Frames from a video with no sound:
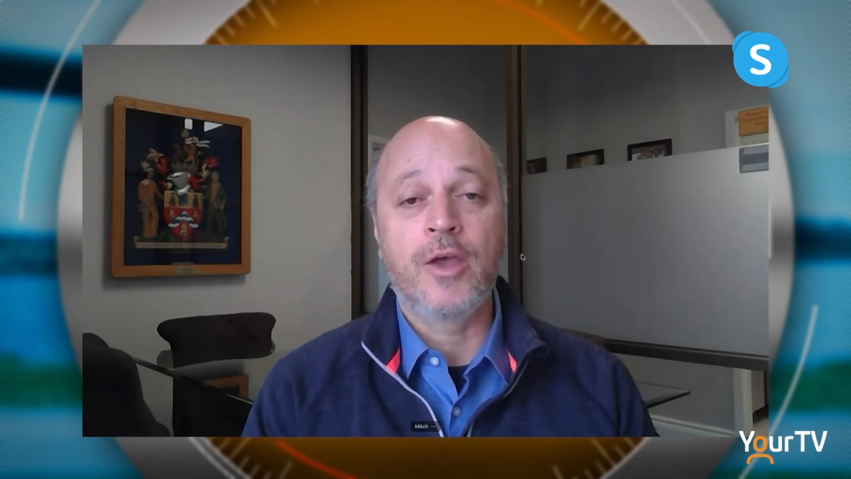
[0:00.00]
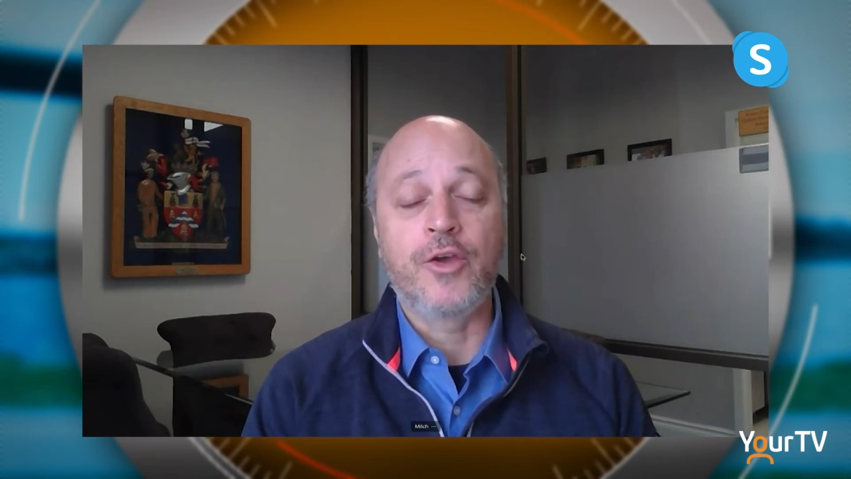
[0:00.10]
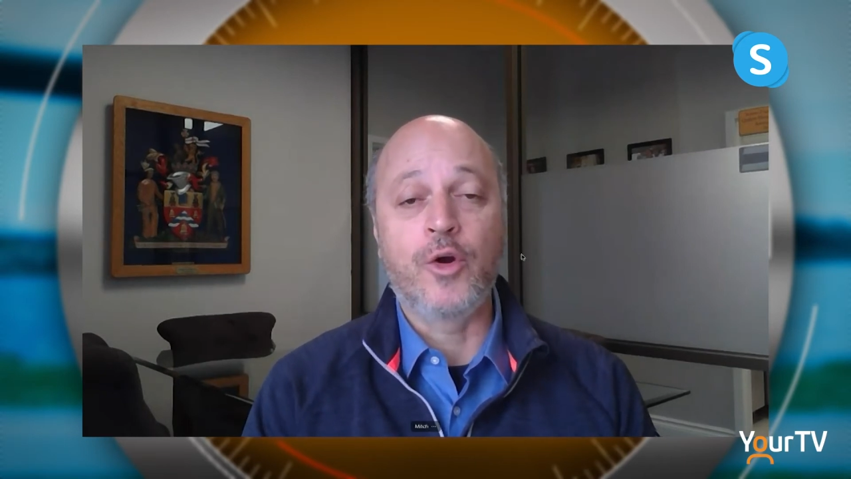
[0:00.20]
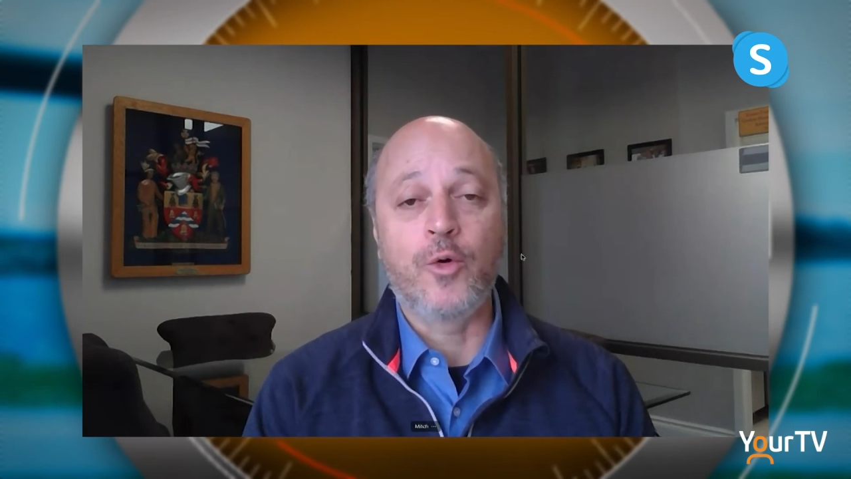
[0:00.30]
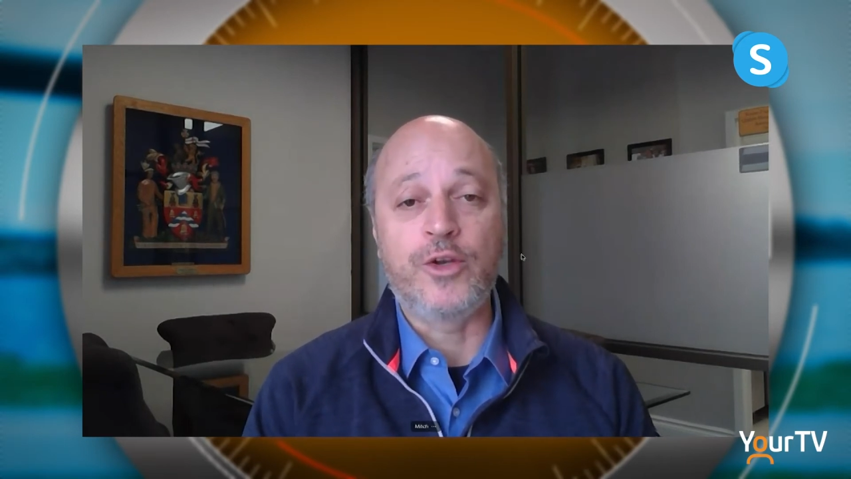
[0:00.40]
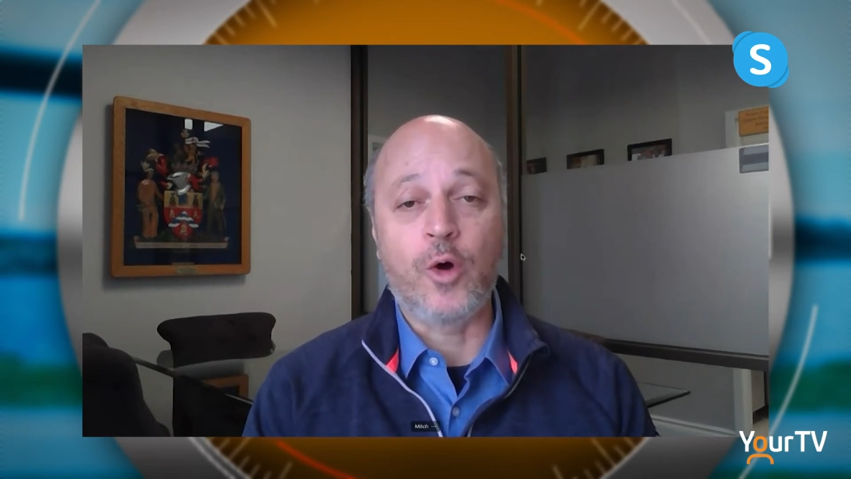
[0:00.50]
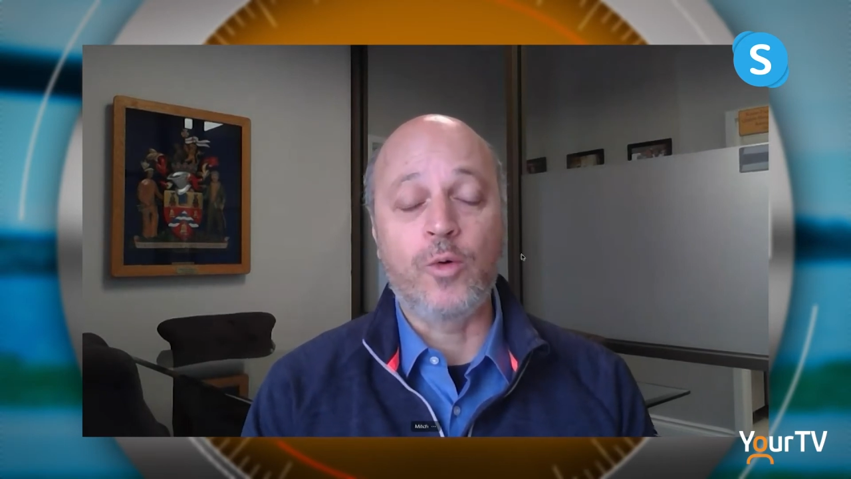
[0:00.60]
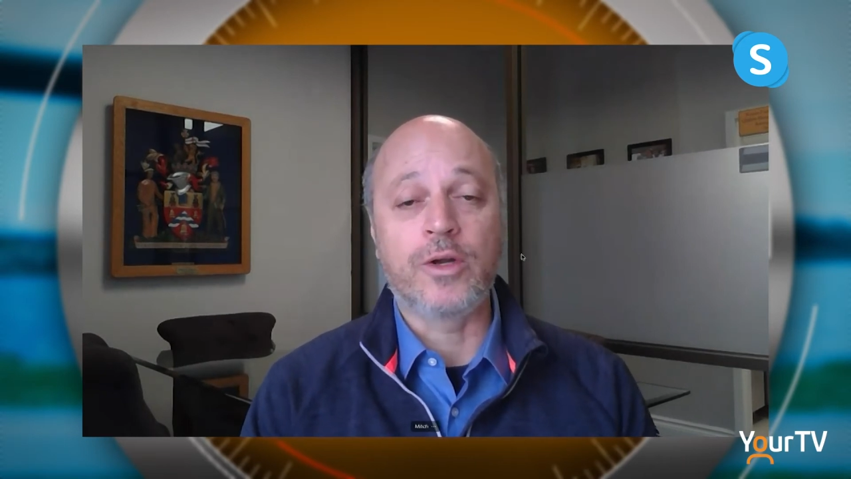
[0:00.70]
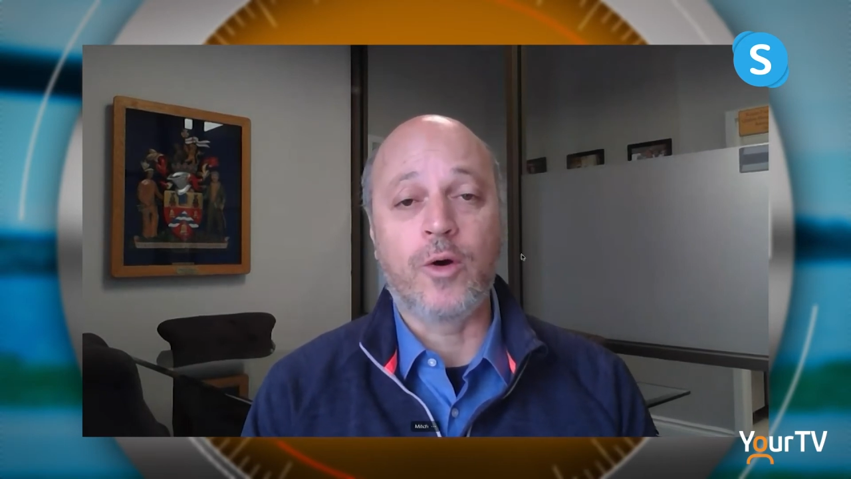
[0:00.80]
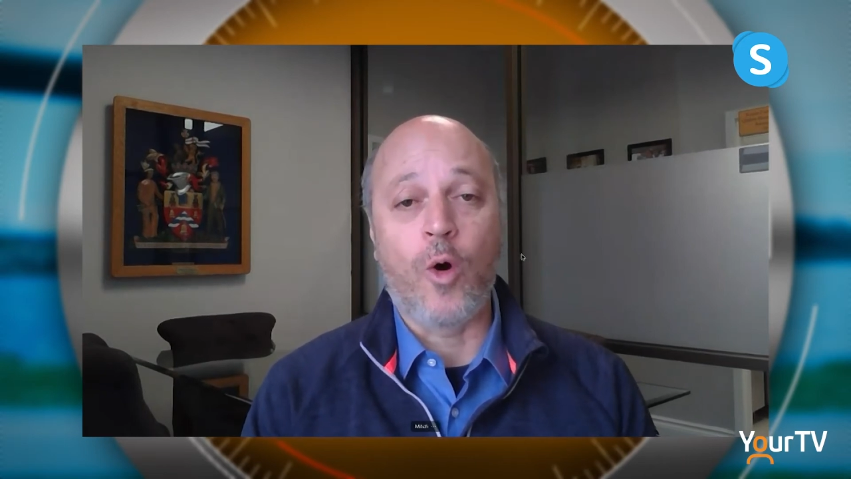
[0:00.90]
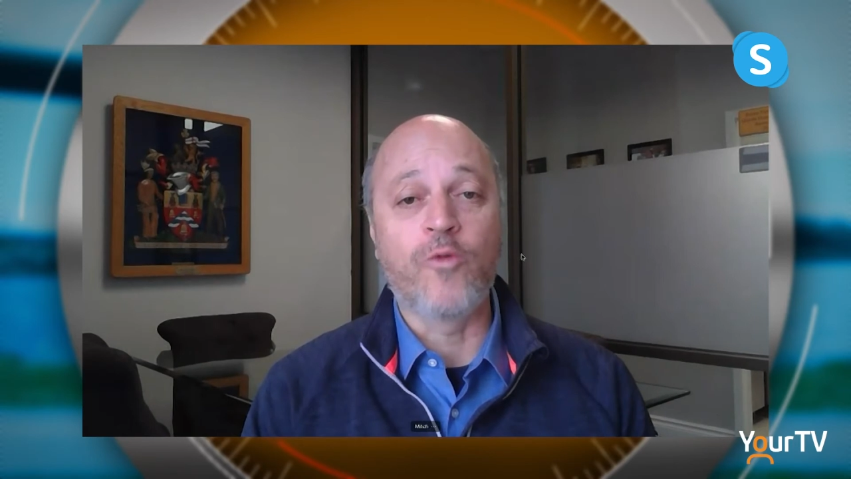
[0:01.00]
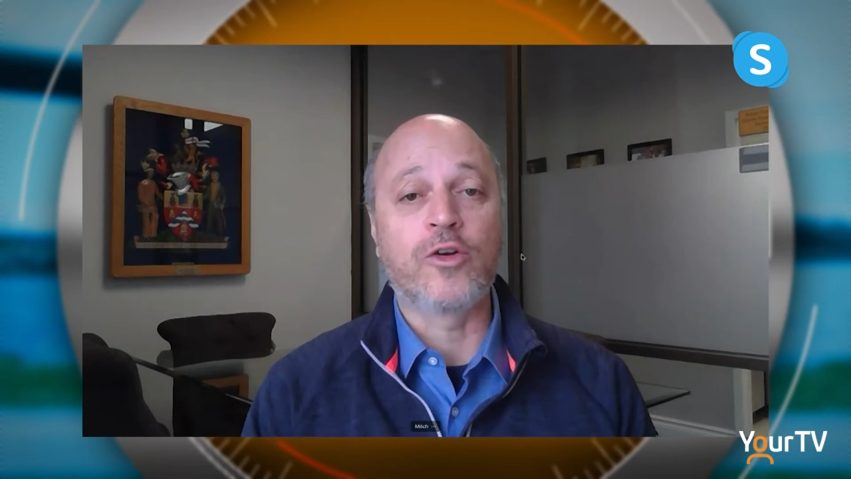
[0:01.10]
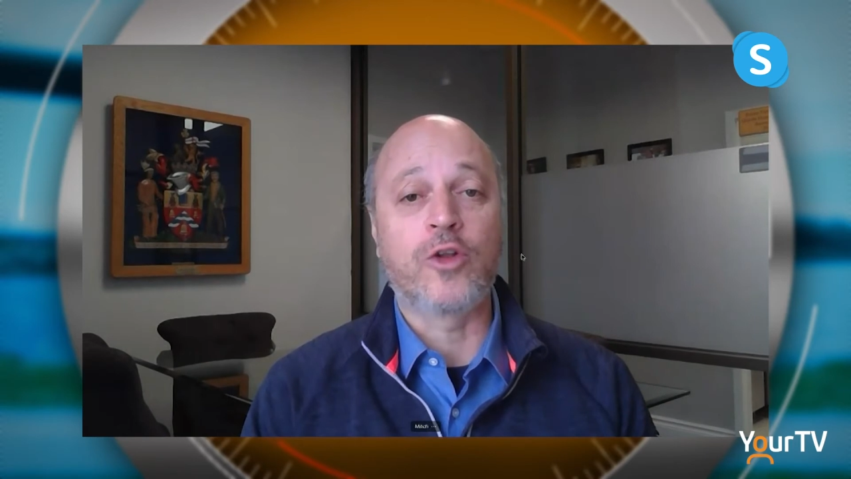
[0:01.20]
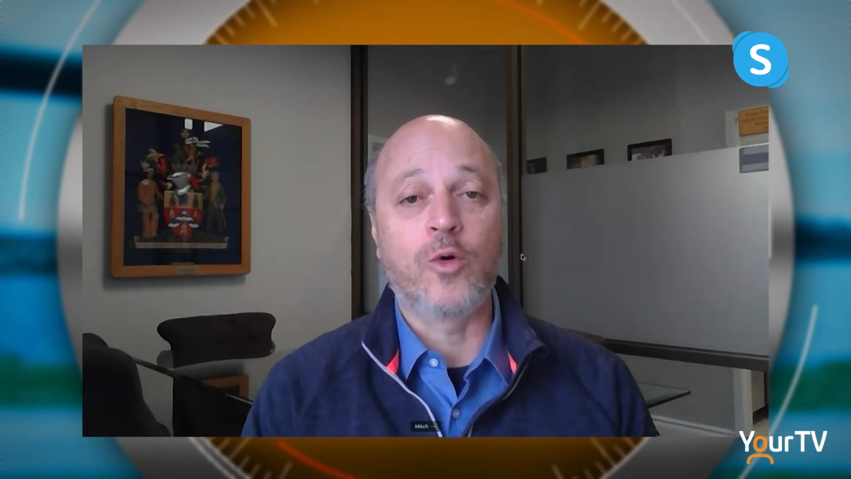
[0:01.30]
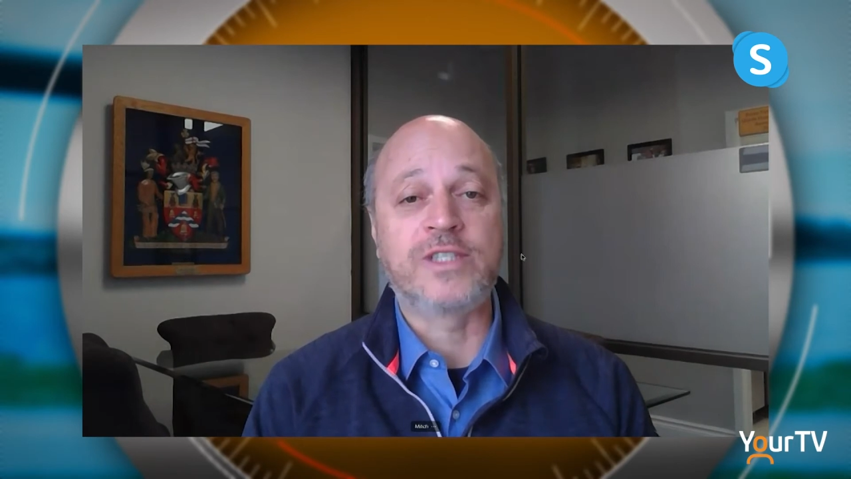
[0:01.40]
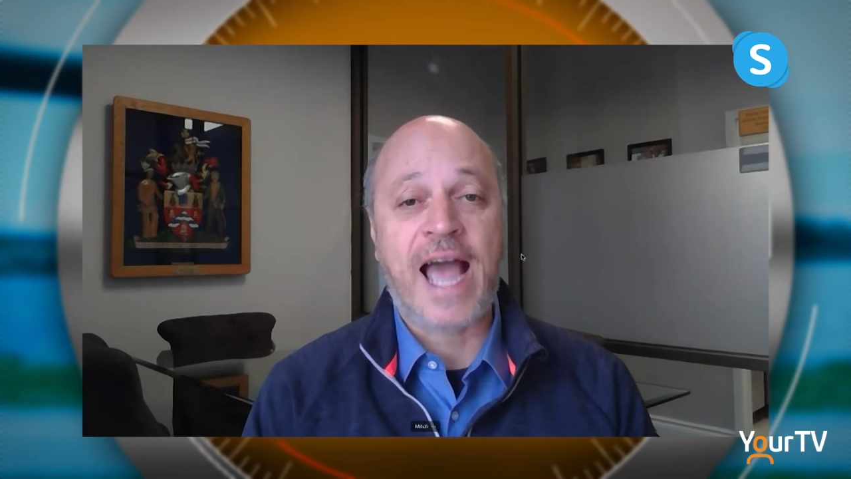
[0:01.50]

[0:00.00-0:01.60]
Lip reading: we don't overload